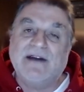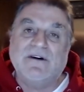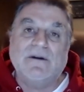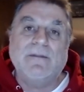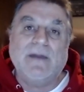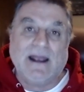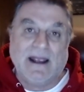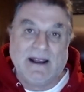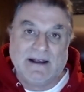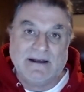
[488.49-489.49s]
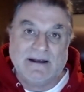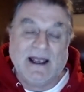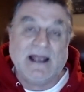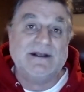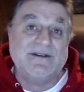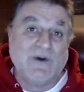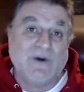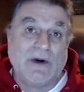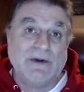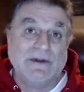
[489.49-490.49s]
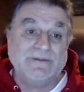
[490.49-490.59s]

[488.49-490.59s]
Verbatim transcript: ever make. End of quote.